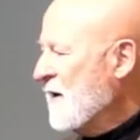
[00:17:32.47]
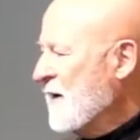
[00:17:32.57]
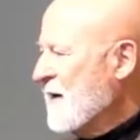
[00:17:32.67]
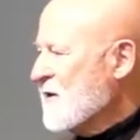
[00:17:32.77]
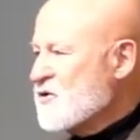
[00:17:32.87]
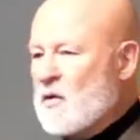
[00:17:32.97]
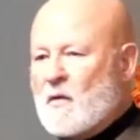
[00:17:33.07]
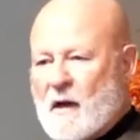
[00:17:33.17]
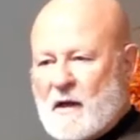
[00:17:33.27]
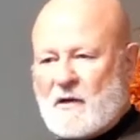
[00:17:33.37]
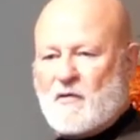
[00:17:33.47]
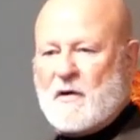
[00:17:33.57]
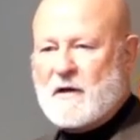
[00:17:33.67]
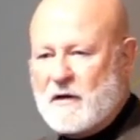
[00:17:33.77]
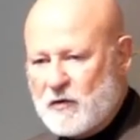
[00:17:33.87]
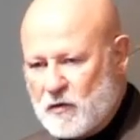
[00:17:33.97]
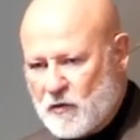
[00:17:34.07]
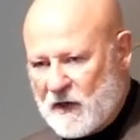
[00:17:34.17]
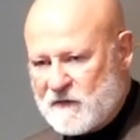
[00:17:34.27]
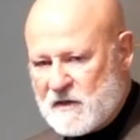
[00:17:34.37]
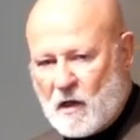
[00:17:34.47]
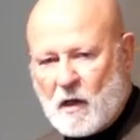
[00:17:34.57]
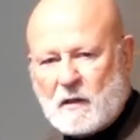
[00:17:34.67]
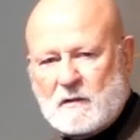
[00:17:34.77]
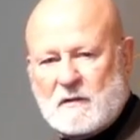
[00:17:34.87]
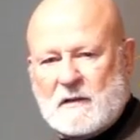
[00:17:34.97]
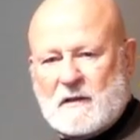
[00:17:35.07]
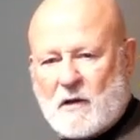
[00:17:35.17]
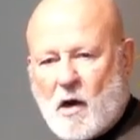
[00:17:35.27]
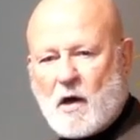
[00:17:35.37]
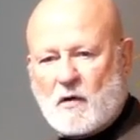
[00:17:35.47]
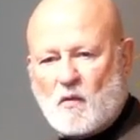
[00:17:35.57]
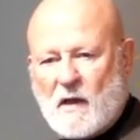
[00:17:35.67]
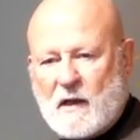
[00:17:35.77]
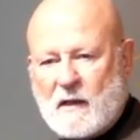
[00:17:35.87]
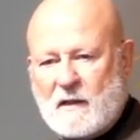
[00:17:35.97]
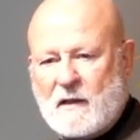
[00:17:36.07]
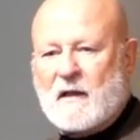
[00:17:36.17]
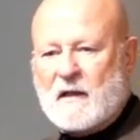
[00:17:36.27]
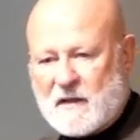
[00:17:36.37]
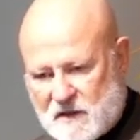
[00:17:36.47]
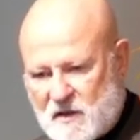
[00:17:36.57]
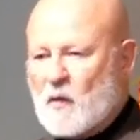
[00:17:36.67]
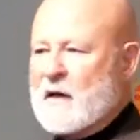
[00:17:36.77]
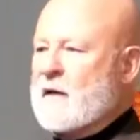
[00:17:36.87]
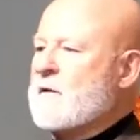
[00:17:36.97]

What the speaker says: And so I created a new Graves law. The hard way is the way.